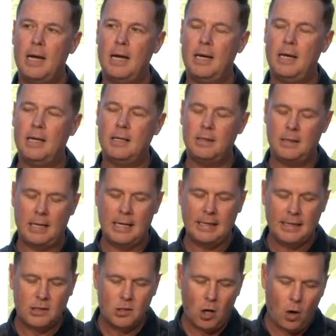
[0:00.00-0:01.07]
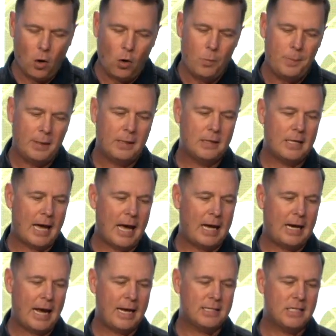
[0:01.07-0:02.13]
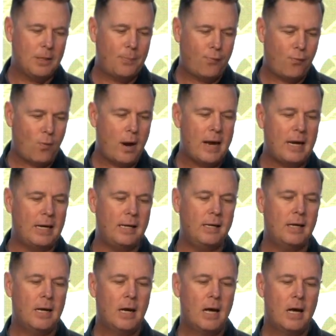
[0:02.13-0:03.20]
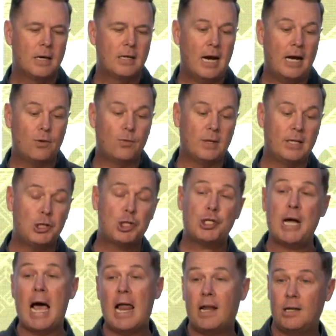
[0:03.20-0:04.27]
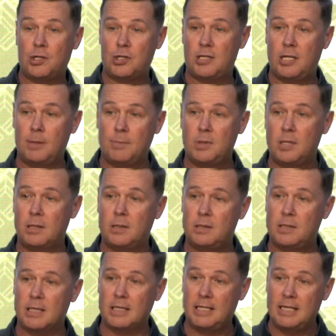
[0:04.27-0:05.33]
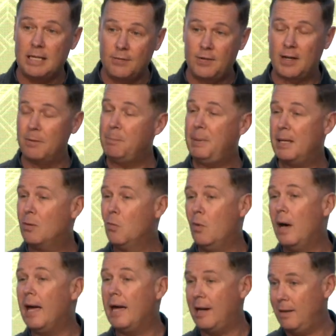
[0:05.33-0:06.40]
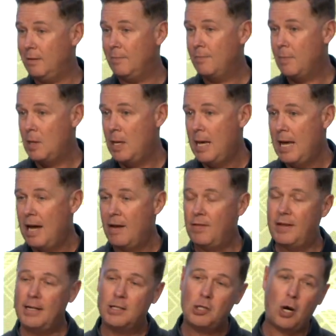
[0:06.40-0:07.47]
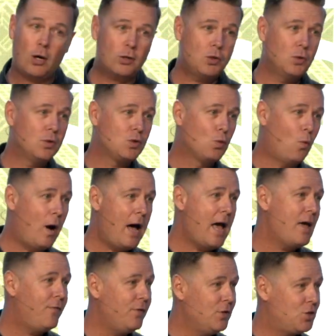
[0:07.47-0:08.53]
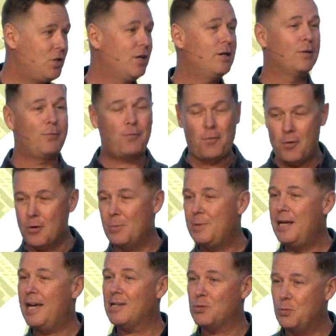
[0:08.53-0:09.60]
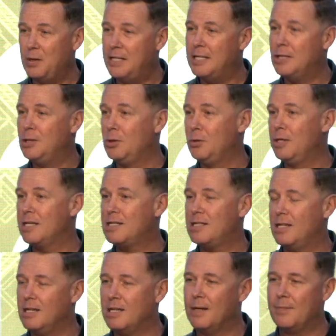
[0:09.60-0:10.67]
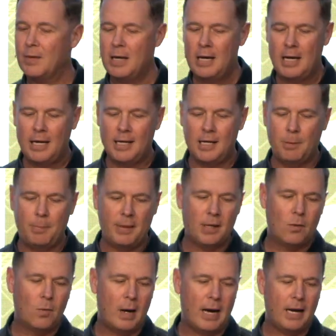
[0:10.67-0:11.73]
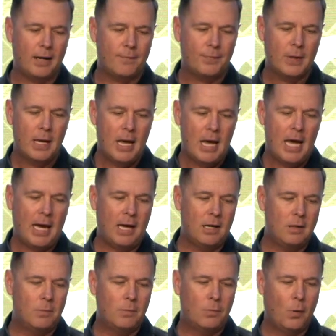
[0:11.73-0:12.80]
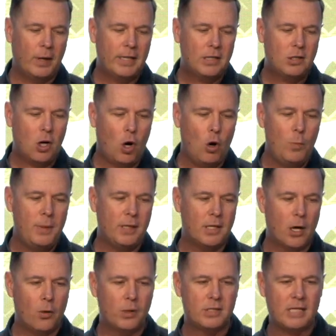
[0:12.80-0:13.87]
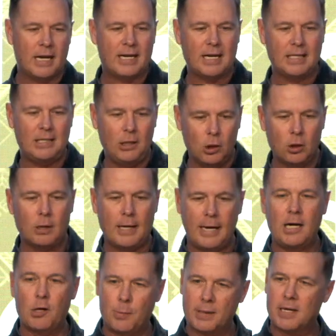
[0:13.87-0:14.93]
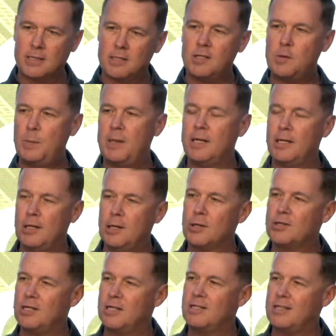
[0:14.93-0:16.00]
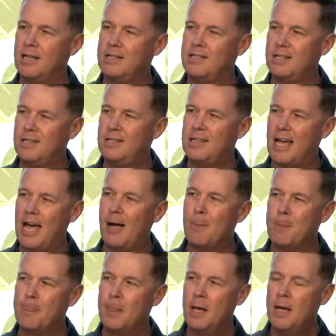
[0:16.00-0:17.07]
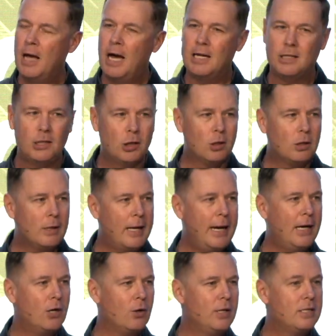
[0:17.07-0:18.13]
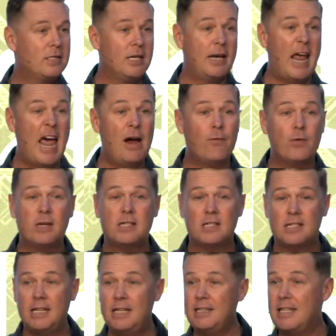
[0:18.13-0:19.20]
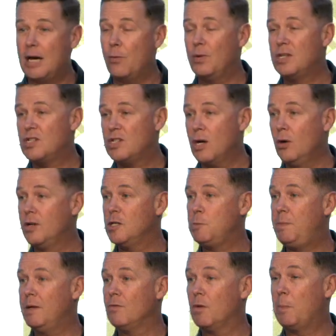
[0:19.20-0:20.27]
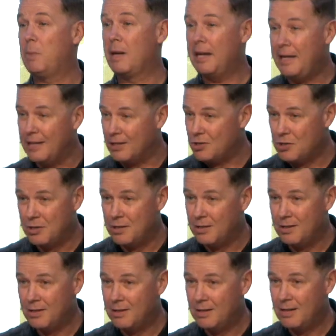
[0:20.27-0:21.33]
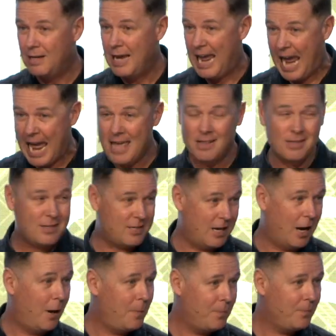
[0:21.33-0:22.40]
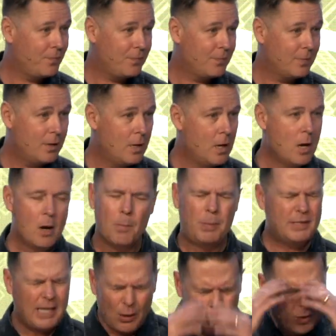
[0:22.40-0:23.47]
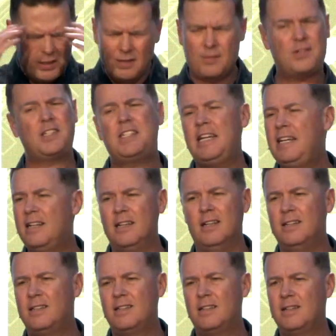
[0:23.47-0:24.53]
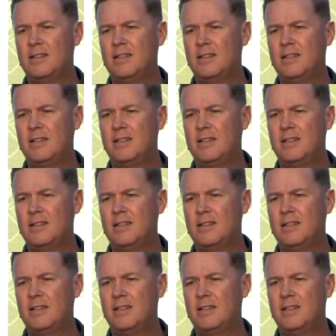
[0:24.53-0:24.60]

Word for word: And, and he told me that as he prayed, God really challenged him to, to give in a big way. And then he talked to his wife, and she confirmed, yes, we need to do this in a, in a big way. And what he told me, though, is like a year later, because it's been a year since they did that. A year later, he said, every seed that we sowed has been replenished and some. Right. But they wouldn't have seen it